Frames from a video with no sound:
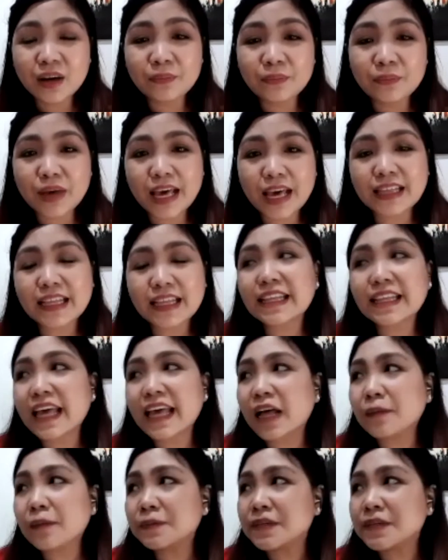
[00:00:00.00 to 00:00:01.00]
It
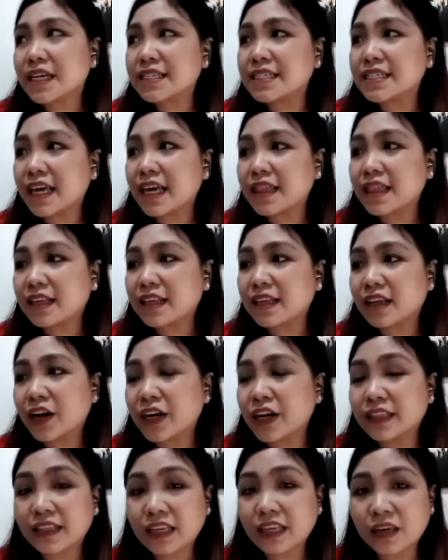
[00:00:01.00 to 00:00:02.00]
helps kasi that
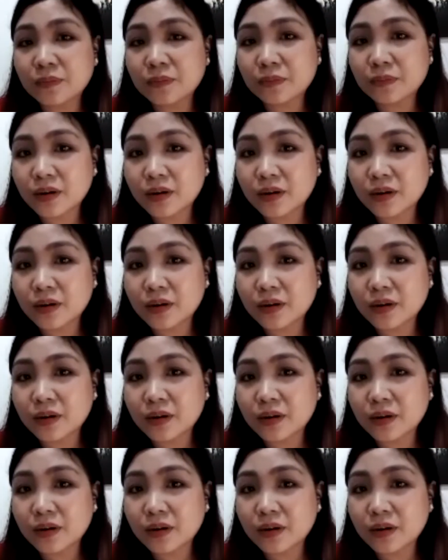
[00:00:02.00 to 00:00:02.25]
our team